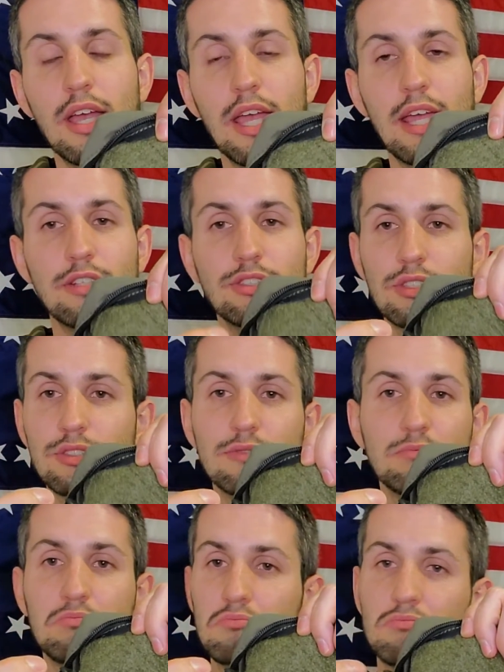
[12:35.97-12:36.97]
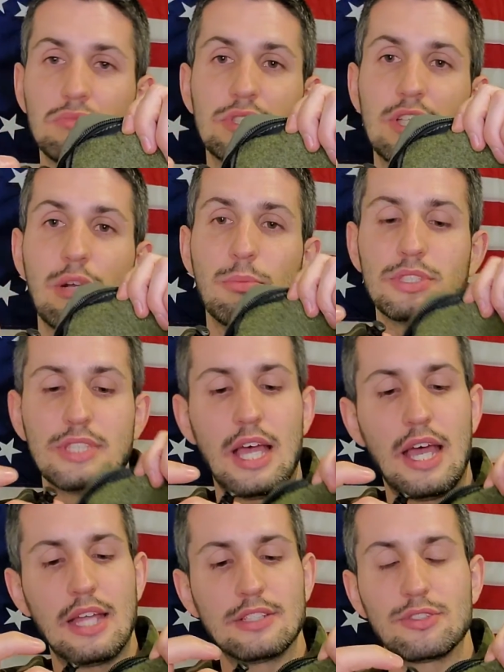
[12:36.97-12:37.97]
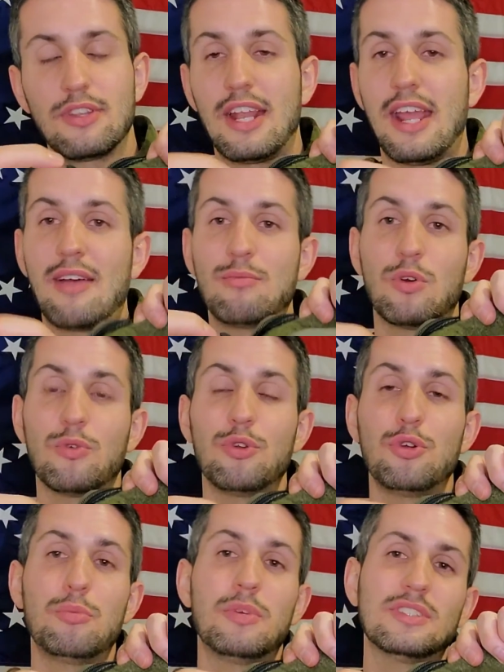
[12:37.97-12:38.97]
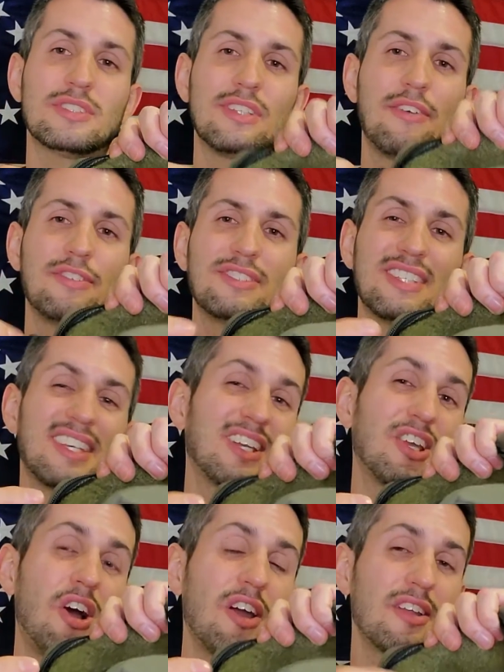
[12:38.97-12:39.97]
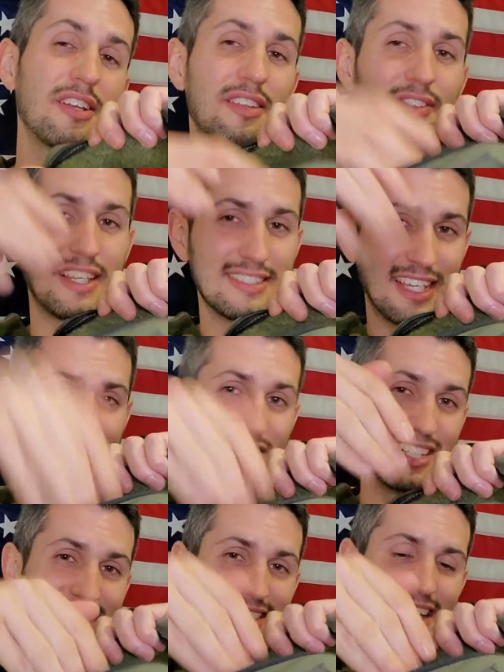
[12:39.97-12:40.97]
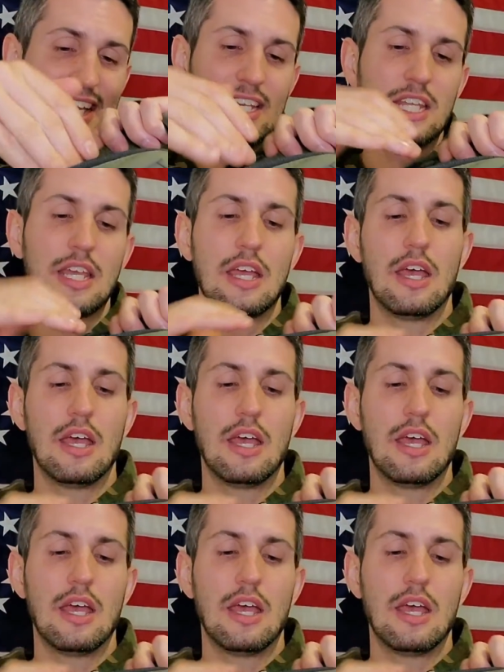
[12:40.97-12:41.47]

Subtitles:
and just set them aside so that I have more room and stuff isn't getting caught on it. That's actually inside.